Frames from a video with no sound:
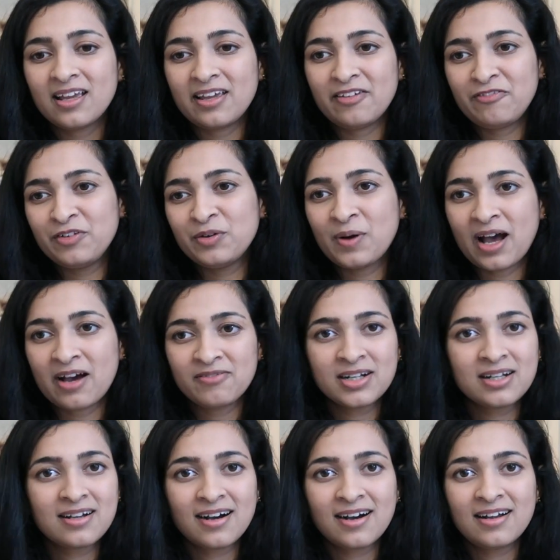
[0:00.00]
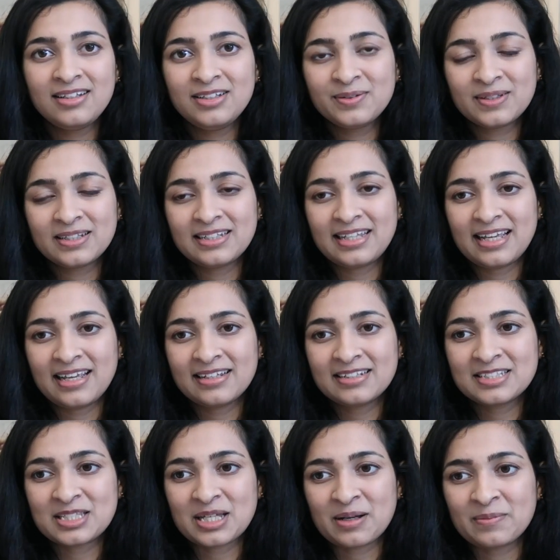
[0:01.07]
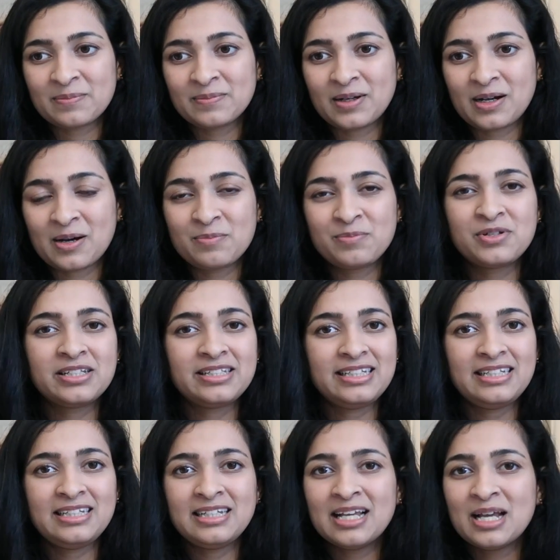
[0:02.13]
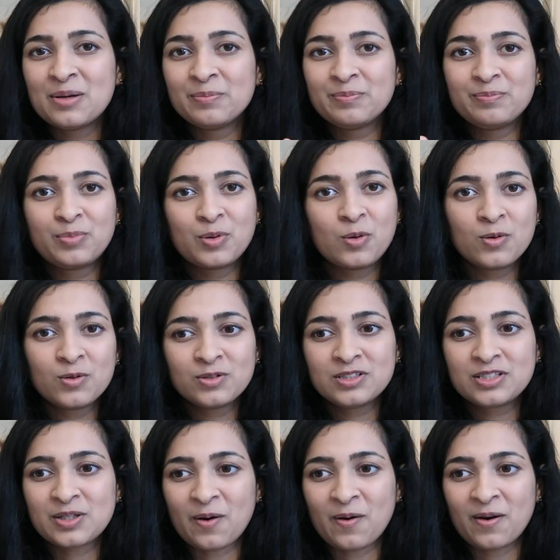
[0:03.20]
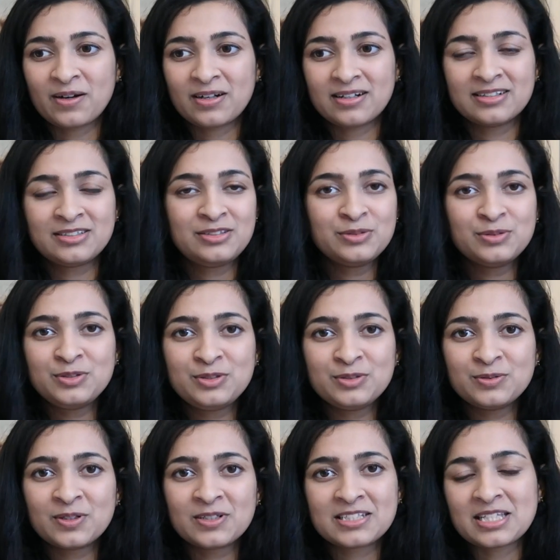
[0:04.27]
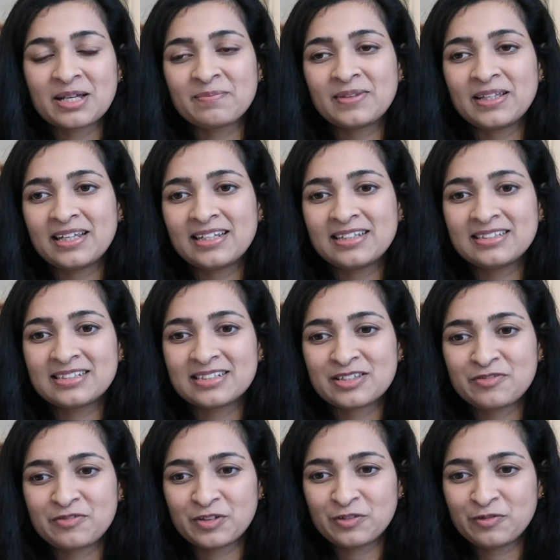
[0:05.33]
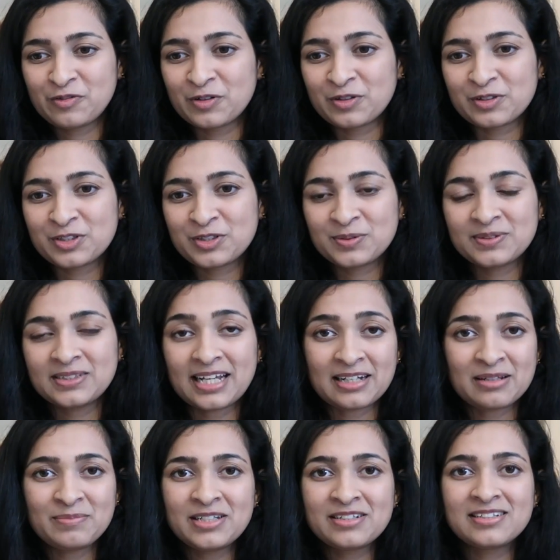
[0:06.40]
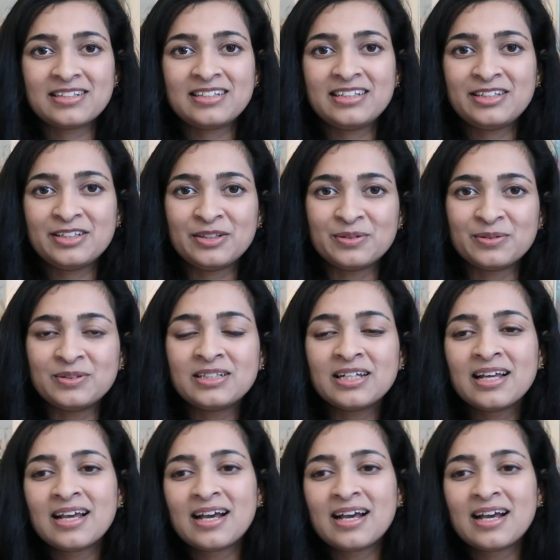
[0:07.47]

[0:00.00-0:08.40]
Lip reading: If you have a girl, you can take some pretty bows or a tutu or something just for the photo shoot. That'll be really cute.